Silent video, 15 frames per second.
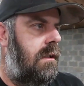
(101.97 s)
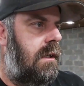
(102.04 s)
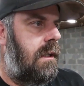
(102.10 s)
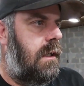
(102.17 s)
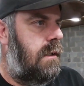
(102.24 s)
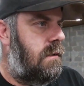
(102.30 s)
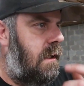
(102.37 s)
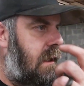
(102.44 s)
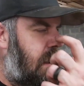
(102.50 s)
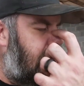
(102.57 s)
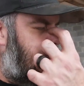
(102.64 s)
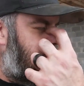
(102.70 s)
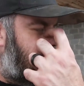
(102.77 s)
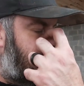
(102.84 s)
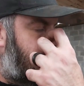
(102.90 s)
I got to take
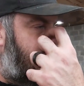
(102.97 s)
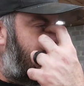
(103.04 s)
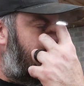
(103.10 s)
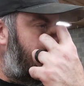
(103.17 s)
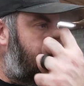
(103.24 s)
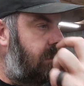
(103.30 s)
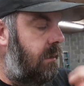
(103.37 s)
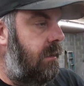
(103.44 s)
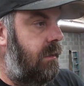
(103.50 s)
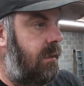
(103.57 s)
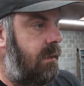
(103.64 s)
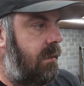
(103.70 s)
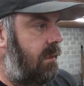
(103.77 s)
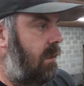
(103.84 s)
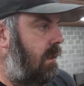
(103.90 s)
out the seat,
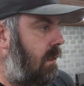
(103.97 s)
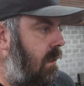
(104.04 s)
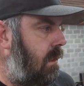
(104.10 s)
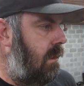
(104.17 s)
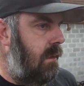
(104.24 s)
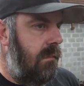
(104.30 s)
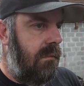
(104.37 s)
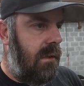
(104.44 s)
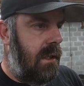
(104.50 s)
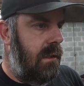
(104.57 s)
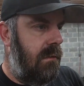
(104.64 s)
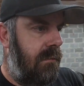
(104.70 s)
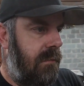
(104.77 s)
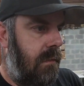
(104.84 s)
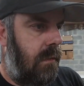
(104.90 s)

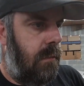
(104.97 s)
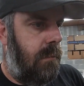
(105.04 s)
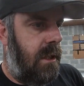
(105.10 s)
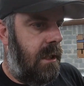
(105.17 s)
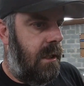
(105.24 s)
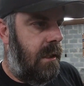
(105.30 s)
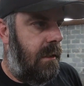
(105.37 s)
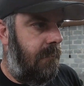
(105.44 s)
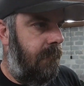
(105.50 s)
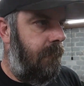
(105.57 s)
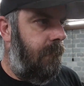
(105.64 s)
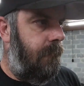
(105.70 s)
vinyl floor mat.